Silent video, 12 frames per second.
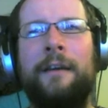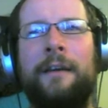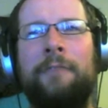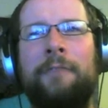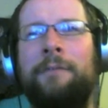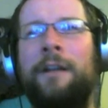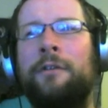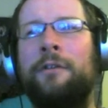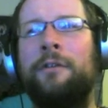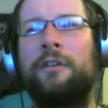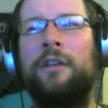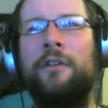
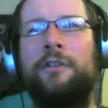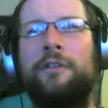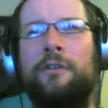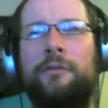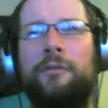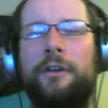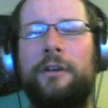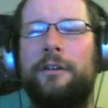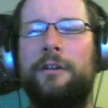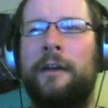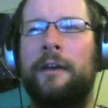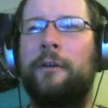There's loads of cool
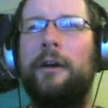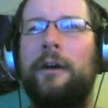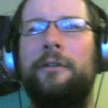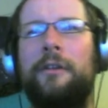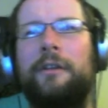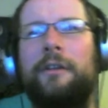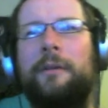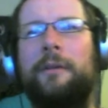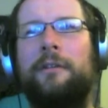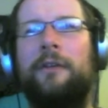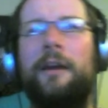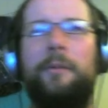features. I quite often think to
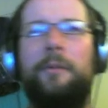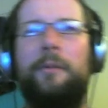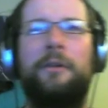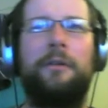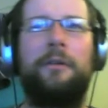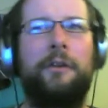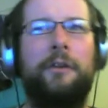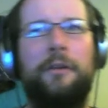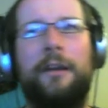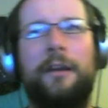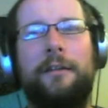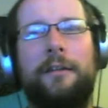myself, hey, it'd be cool if you could do
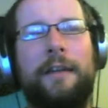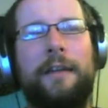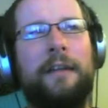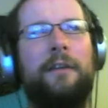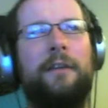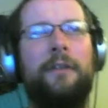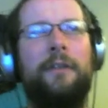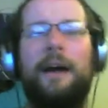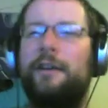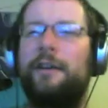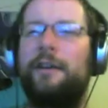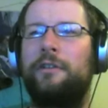this, and then discover that
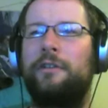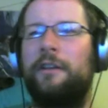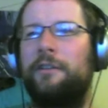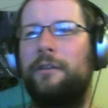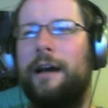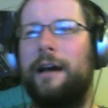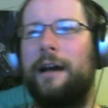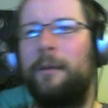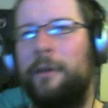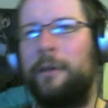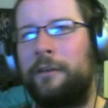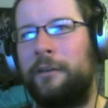iTunes does do that.
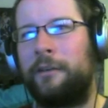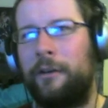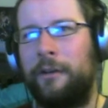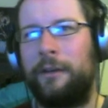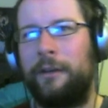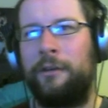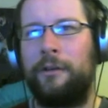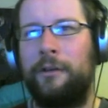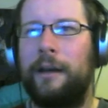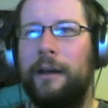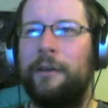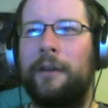But to know that you do
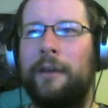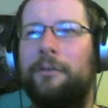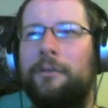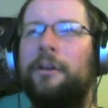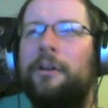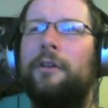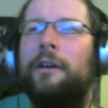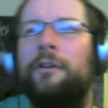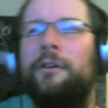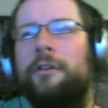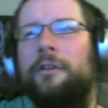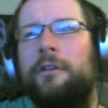that, you have to know that you
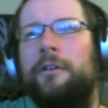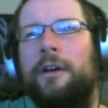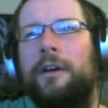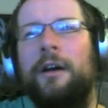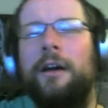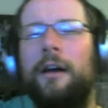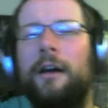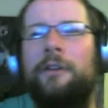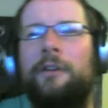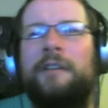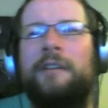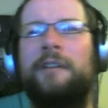can do a
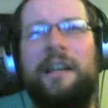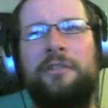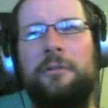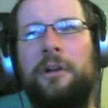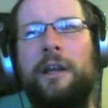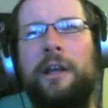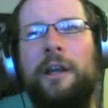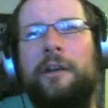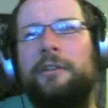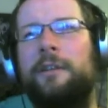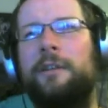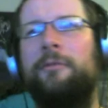contextual click on
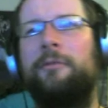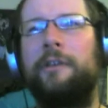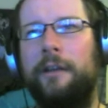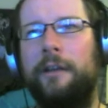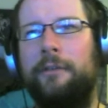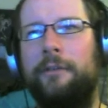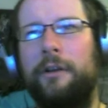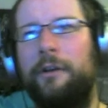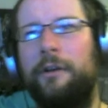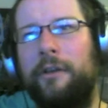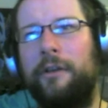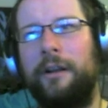something you didn't even know
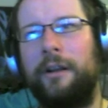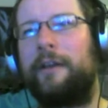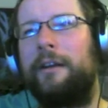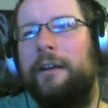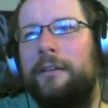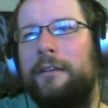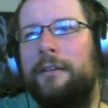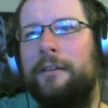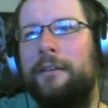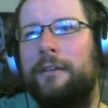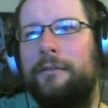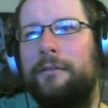you can click on, and this
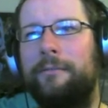sort of,